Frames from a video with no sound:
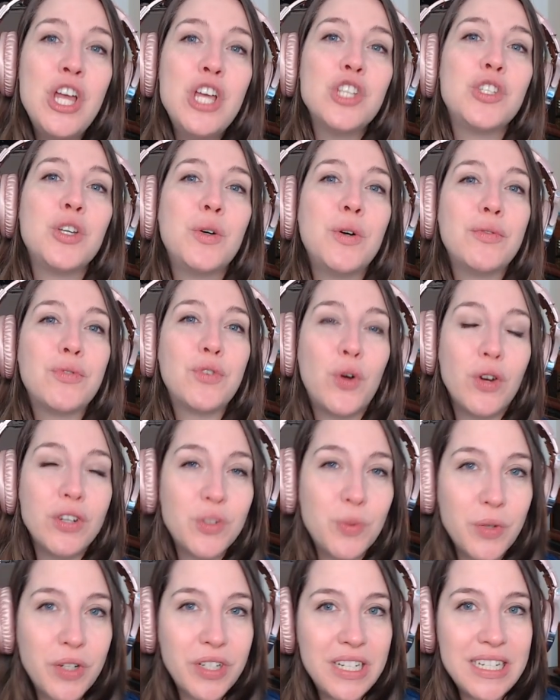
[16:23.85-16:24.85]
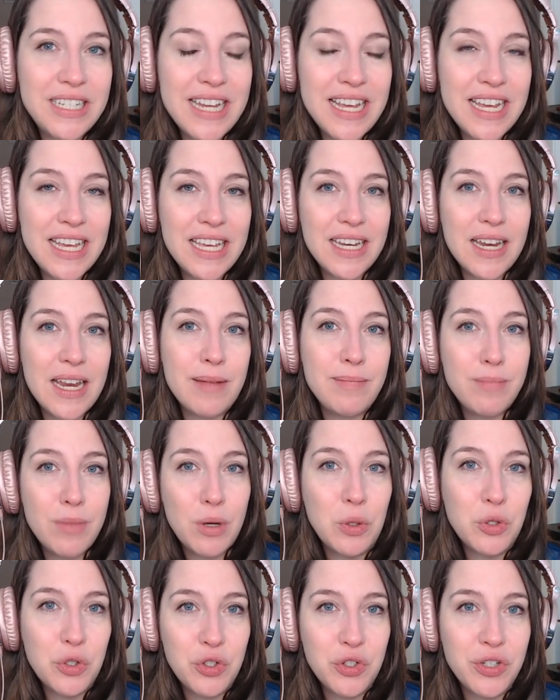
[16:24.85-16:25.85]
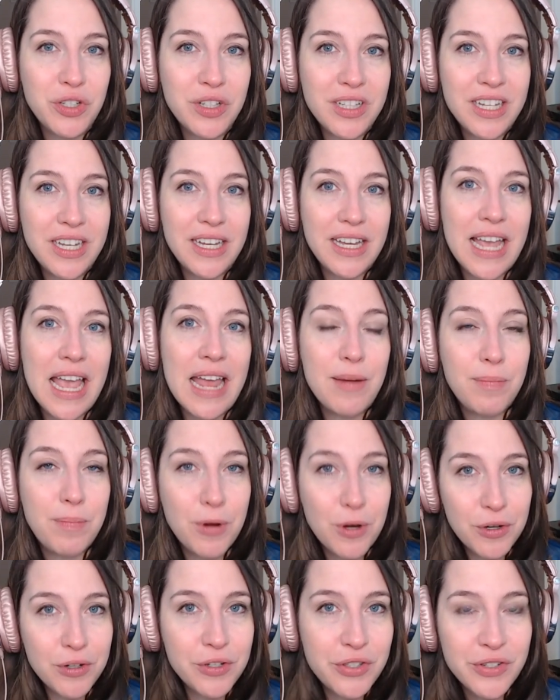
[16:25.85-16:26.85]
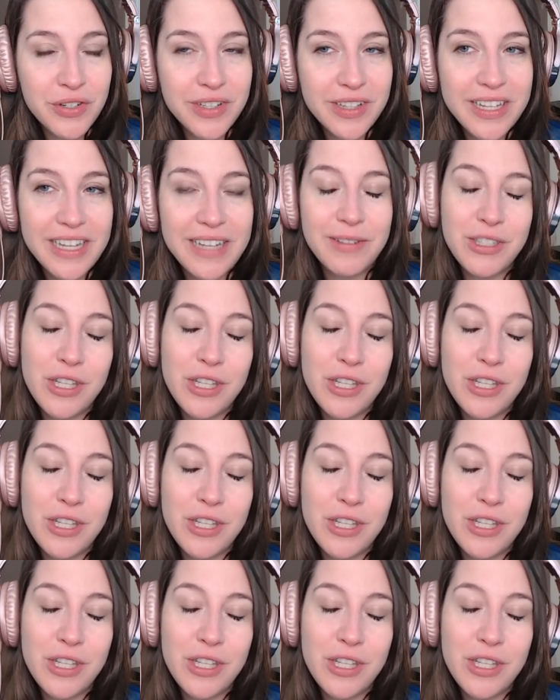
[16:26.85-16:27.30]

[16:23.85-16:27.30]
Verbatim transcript: So of course we're going to take it emotionally and personally.